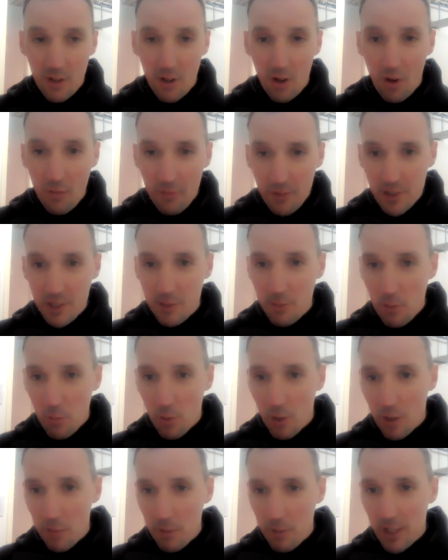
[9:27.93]
Obviously, we
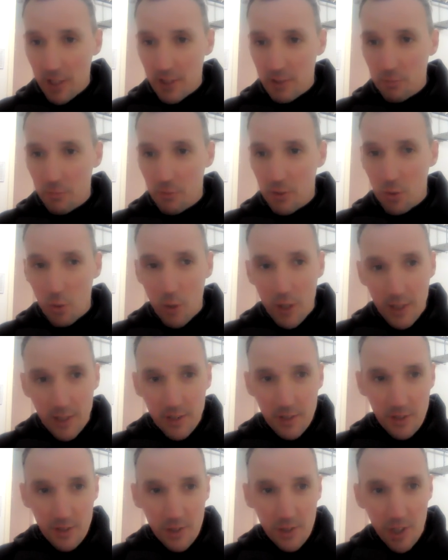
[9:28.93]
want to make some
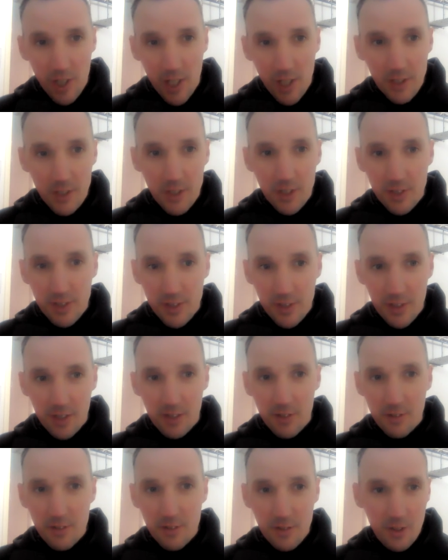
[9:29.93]
tweaks and changes
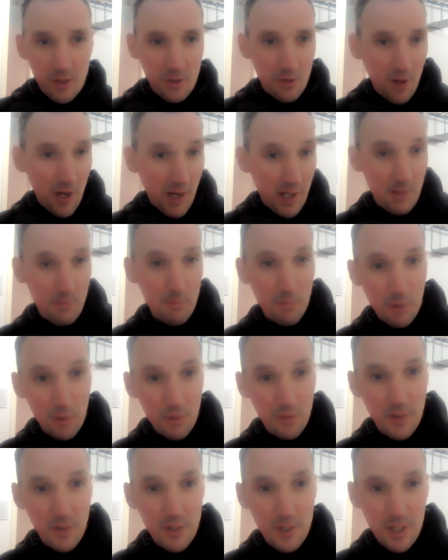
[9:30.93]
to try and
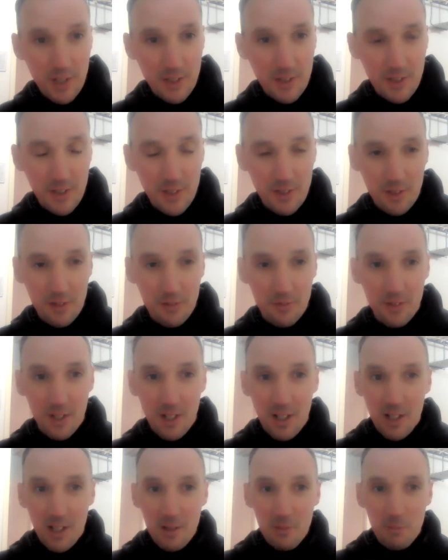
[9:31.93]
improve the chances of
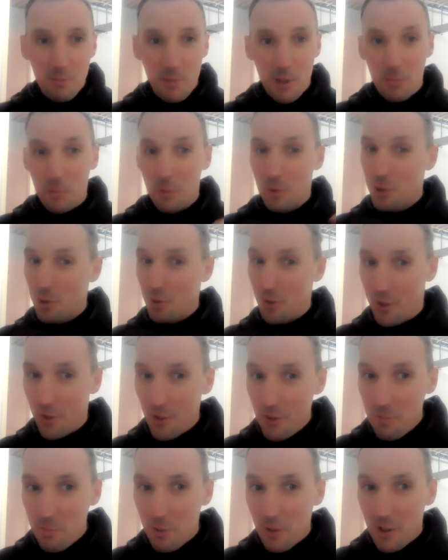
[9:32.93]
people showing
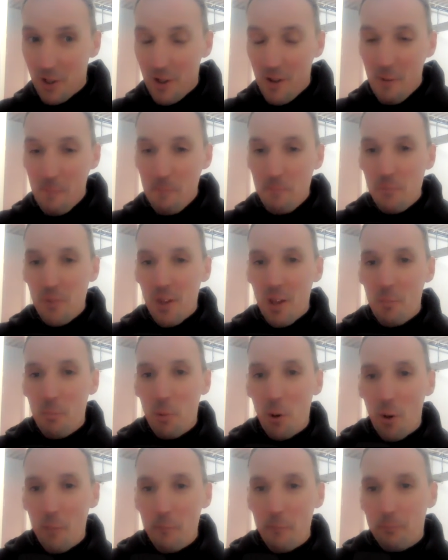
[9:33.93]
up.
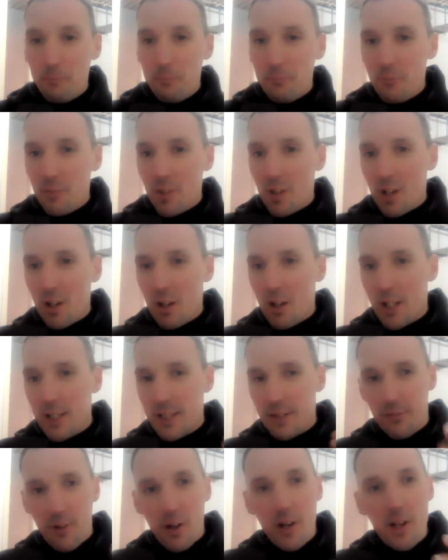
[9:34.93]
But it's
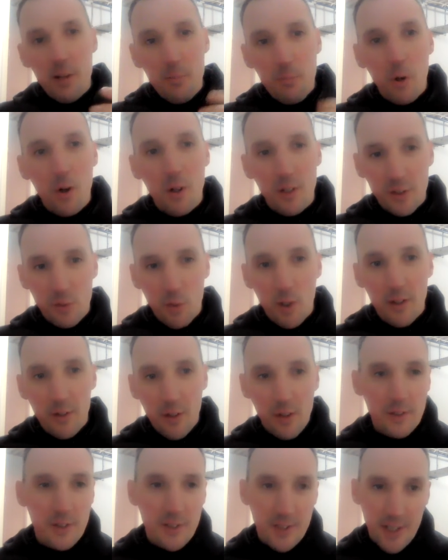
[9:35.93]
very important as well
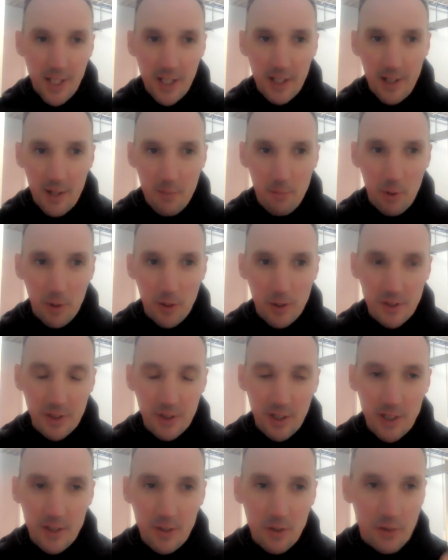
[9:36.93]
not to take that
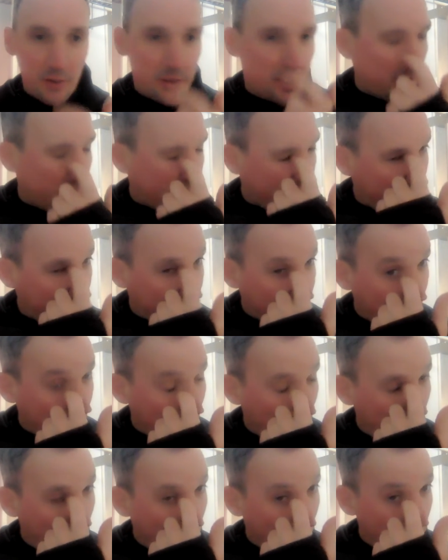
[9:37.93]
personally. Don't take it as a
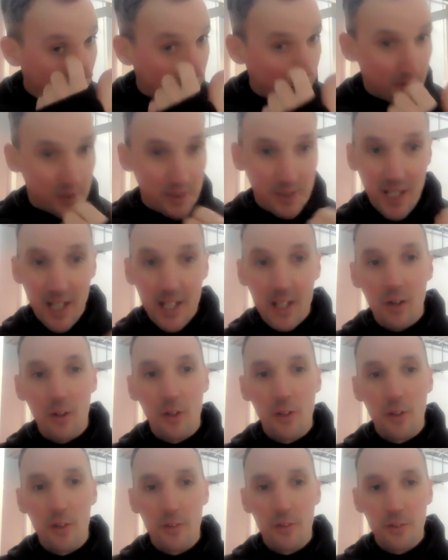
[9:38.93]
personal slight on
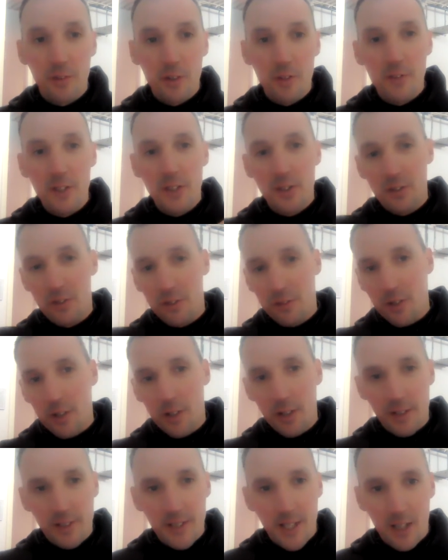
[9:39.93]
your service or
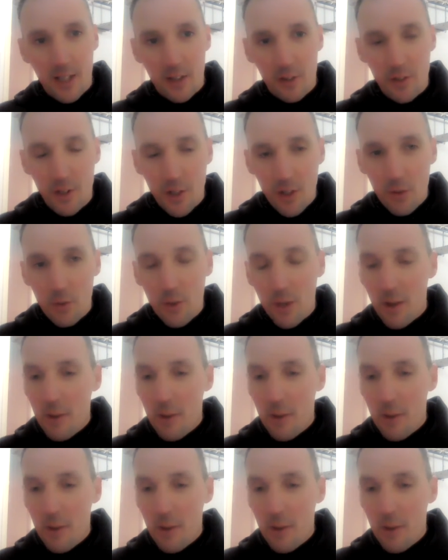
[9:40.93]
an attack on you.